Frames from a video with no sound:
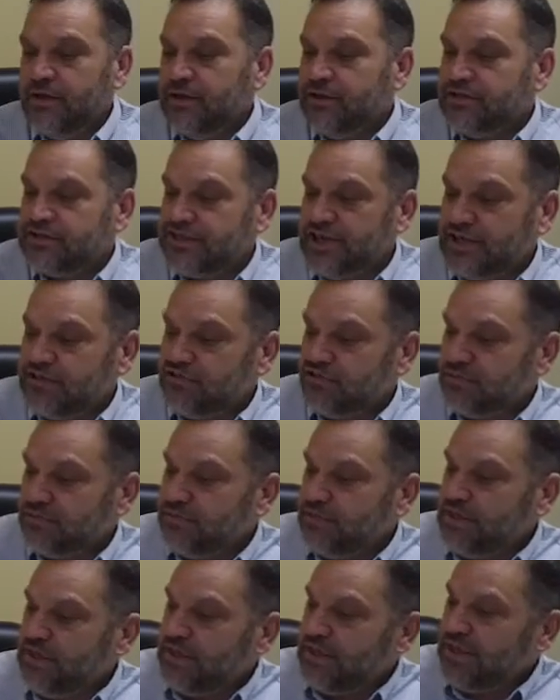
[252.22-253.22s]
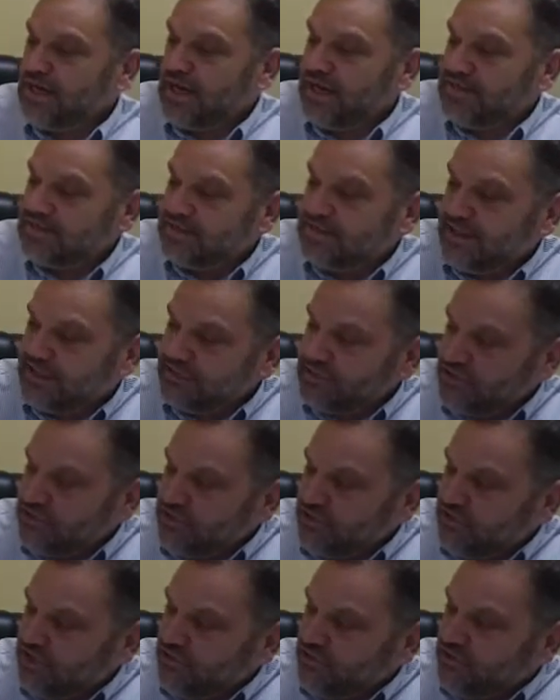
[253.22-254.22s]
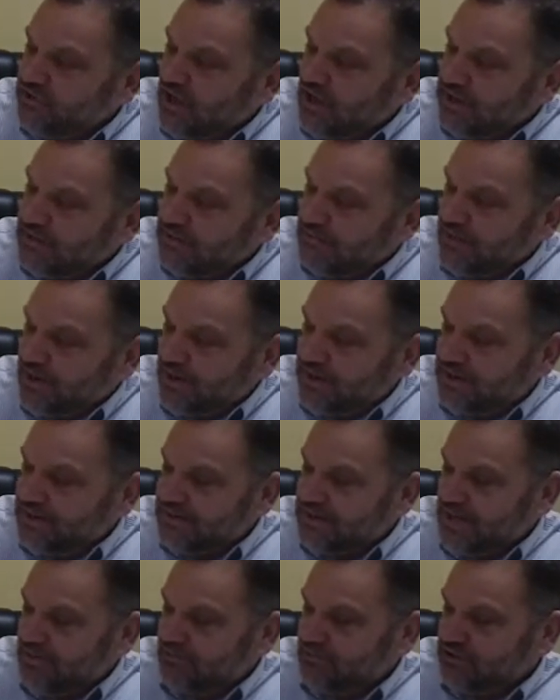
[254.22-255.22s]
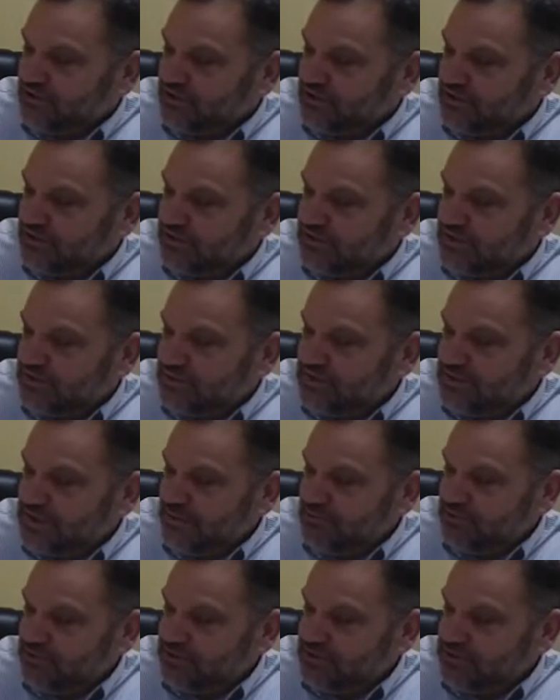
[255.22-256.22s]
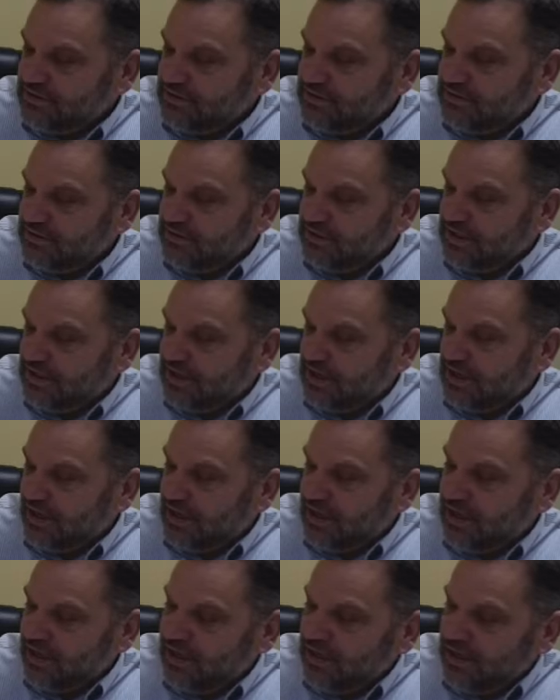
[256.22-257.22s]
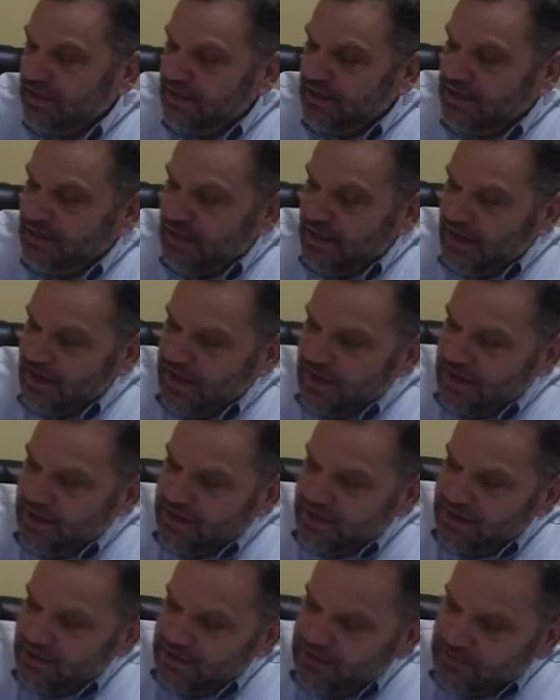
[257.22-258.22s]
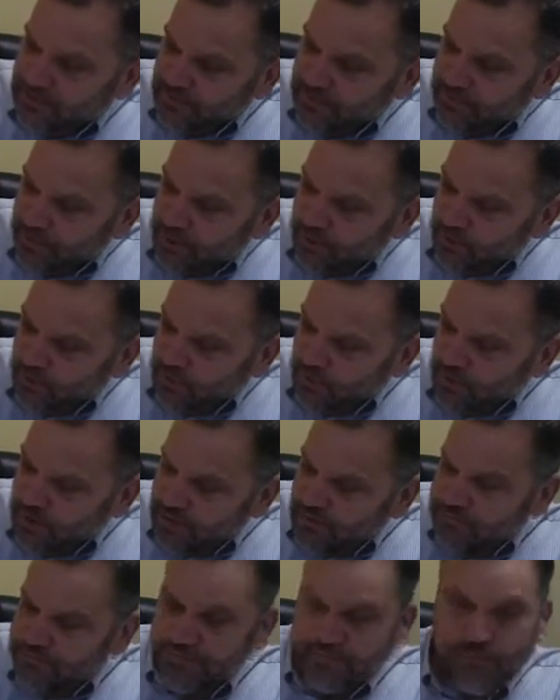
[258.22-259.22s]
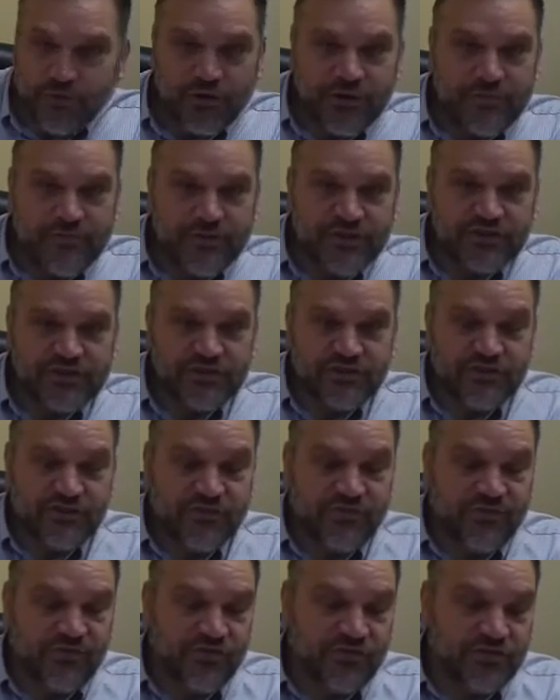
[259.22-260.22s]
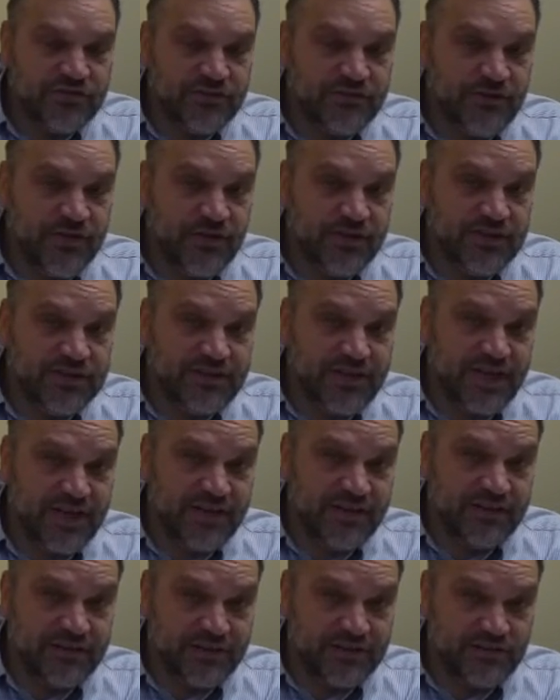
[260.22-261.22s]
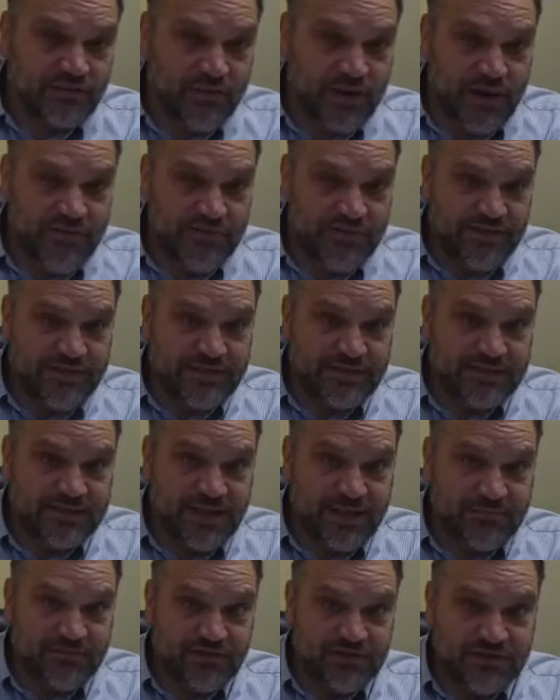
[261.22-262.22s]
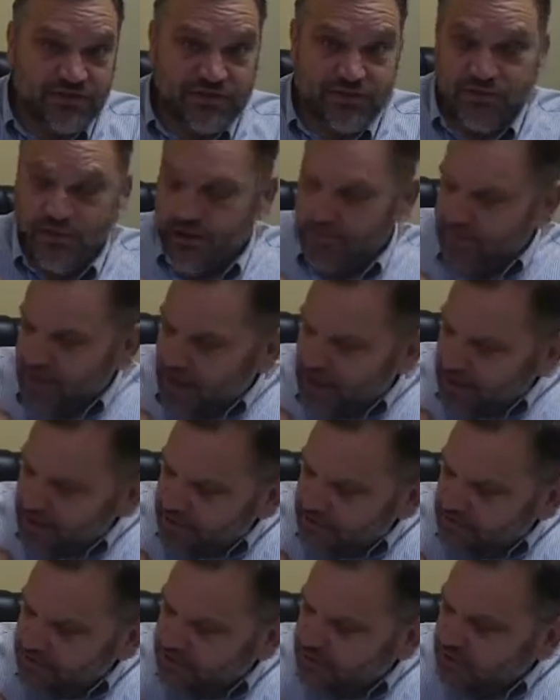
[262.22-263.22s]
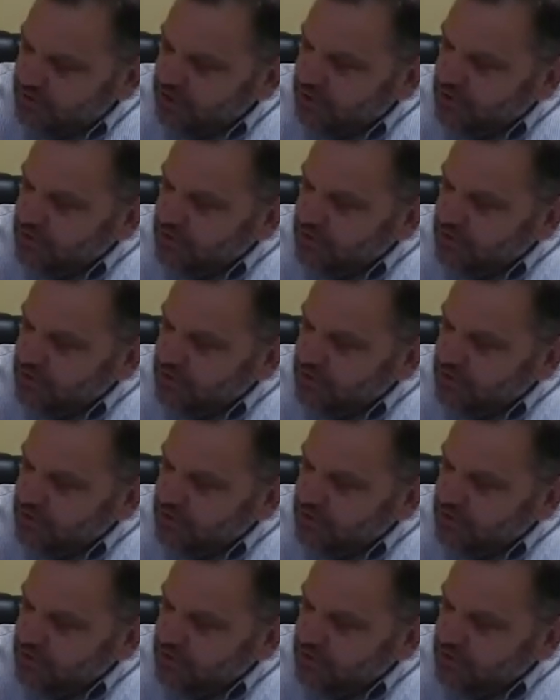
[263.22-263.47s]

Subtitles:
Schedule B on Section 2 talks about exceptions. Exceptions, the Part 1, pretty much First American Title does waive these exceptions to our buyers,